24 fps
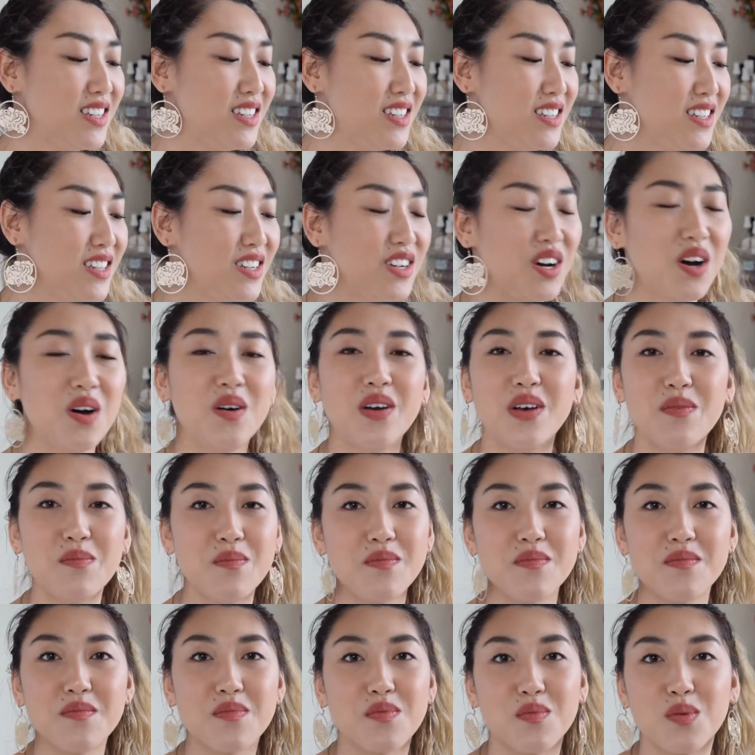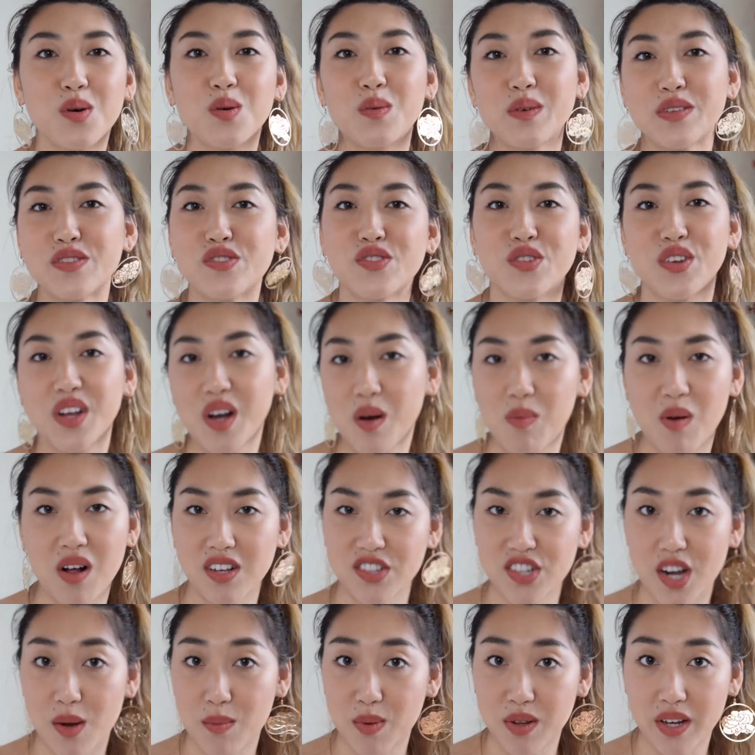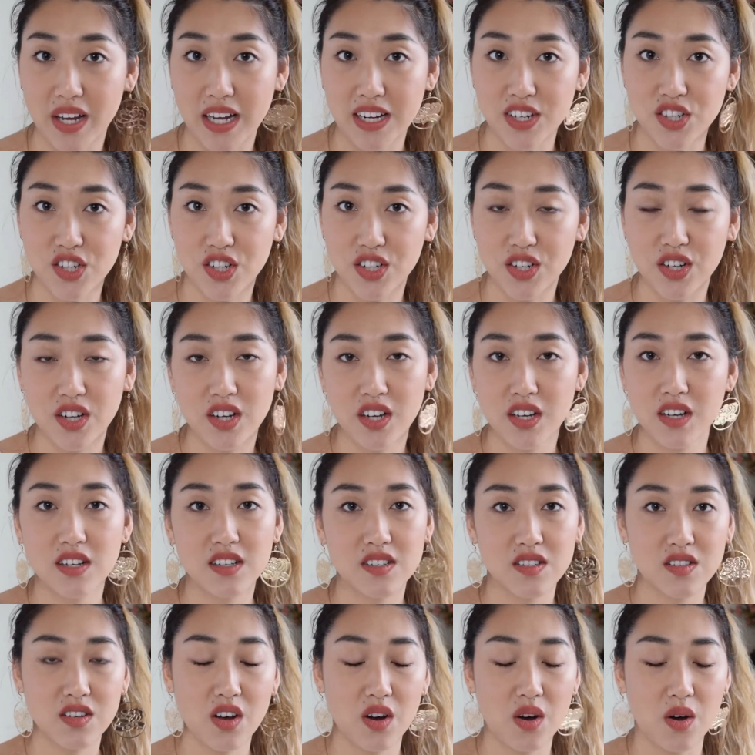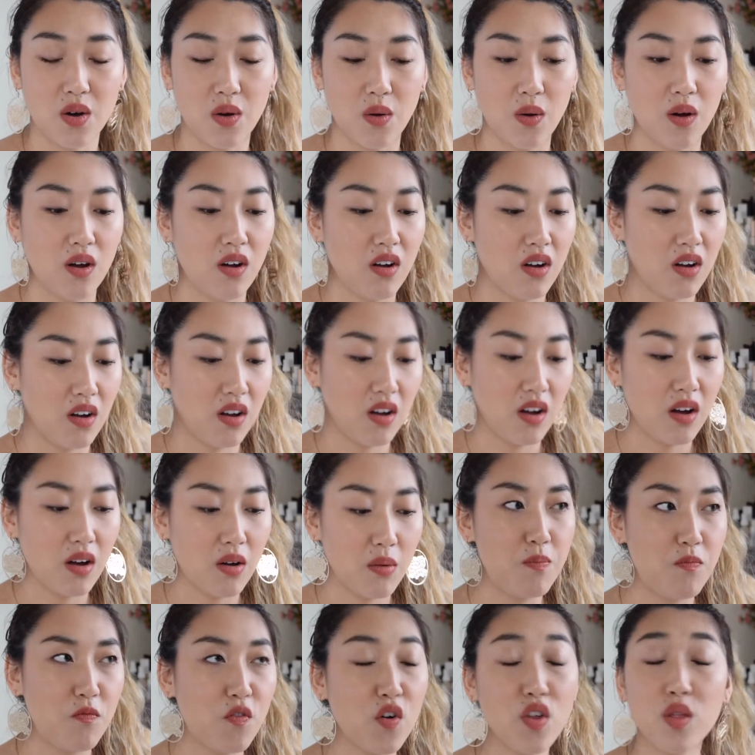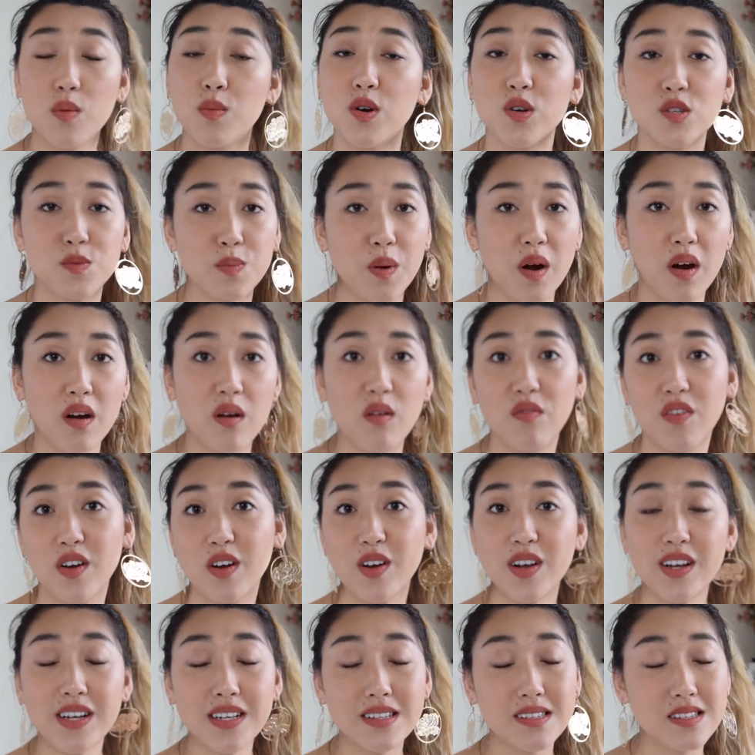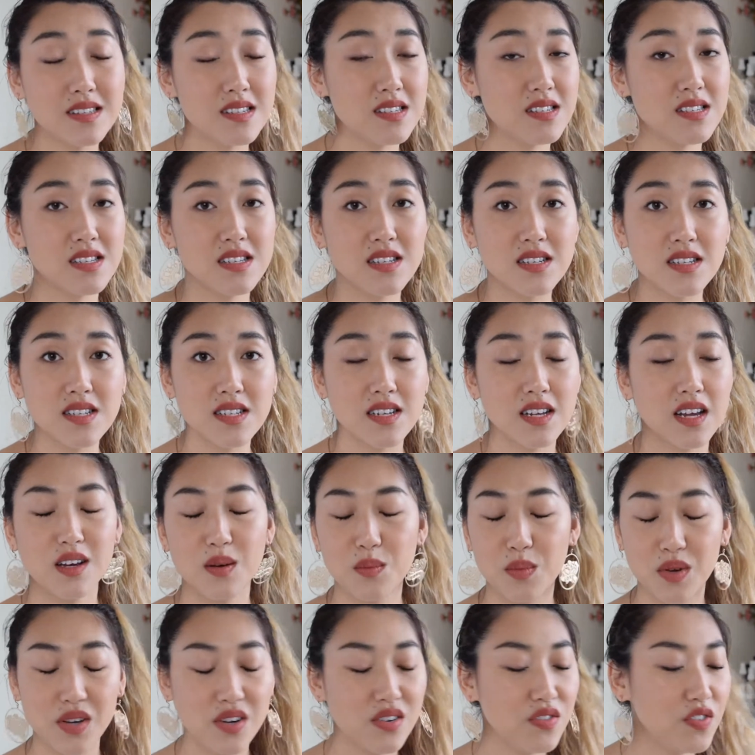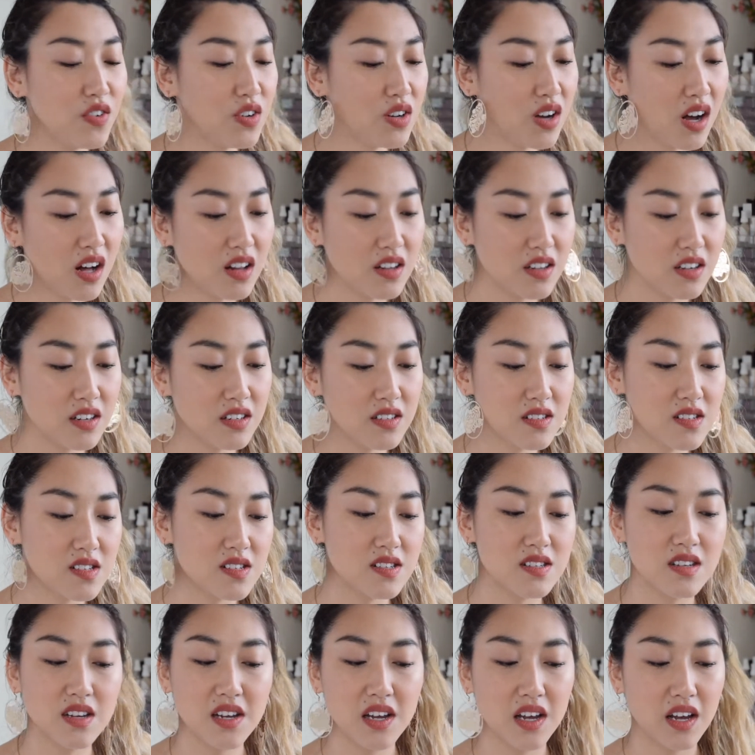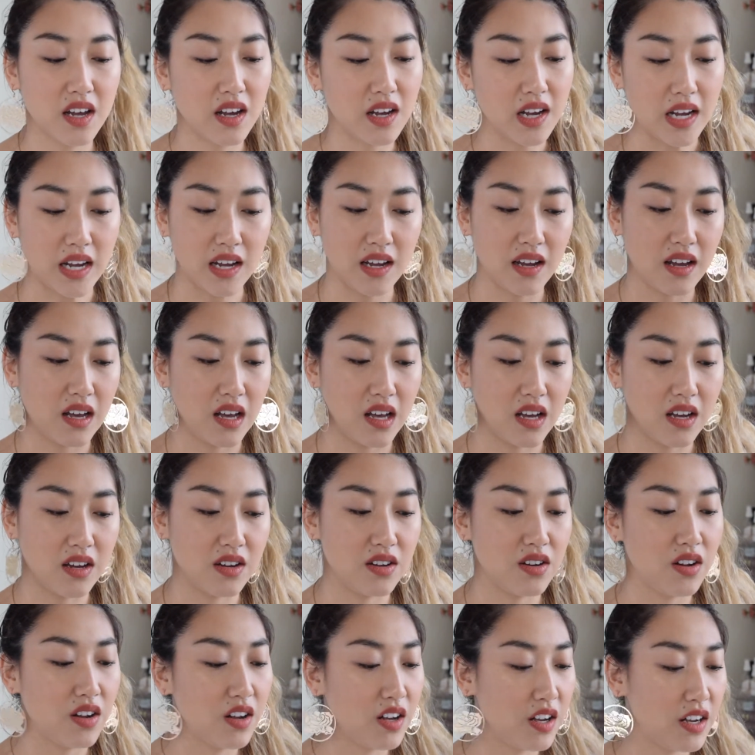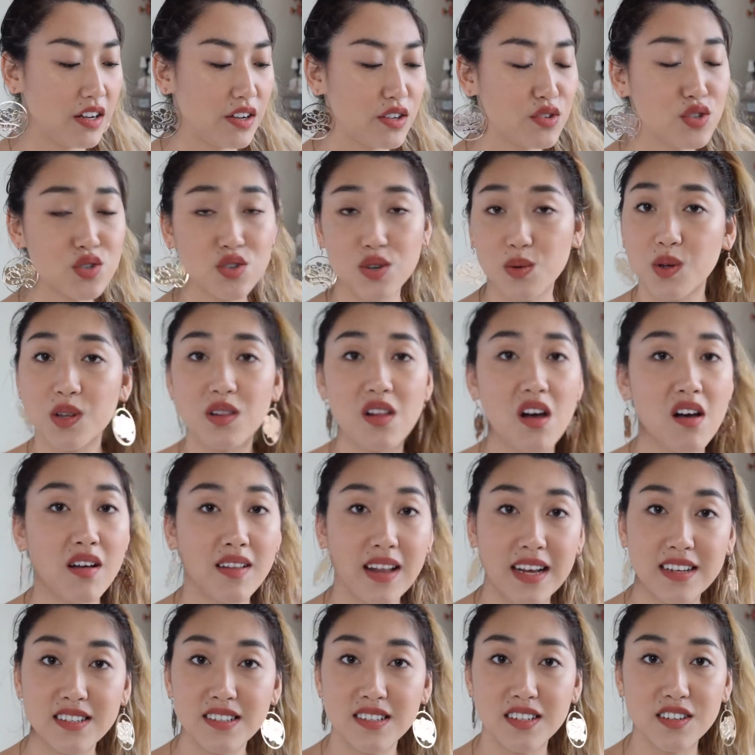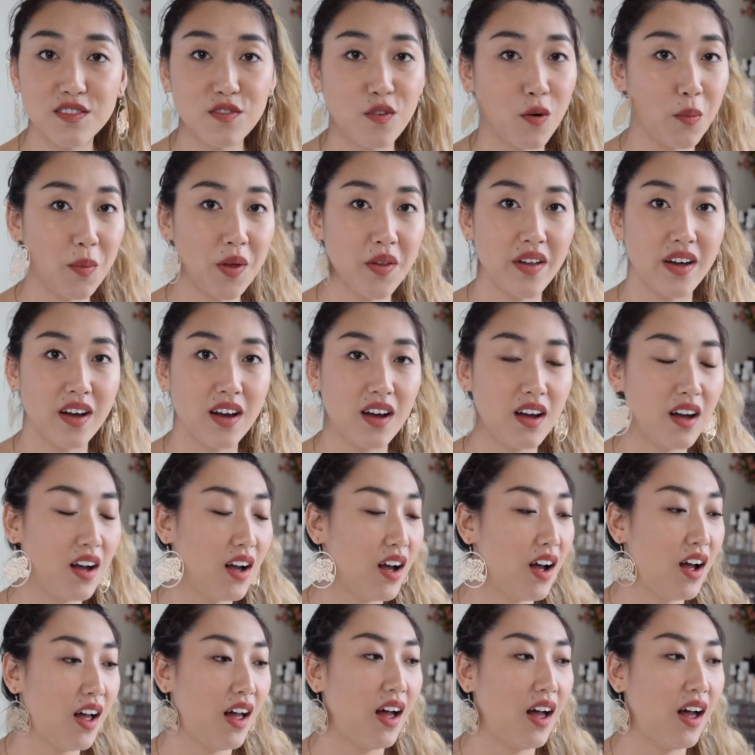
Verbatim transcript: you know, it ruins your nail polish application. So for the most part, very consistent, beautiful colors, and extremely long lasting formula,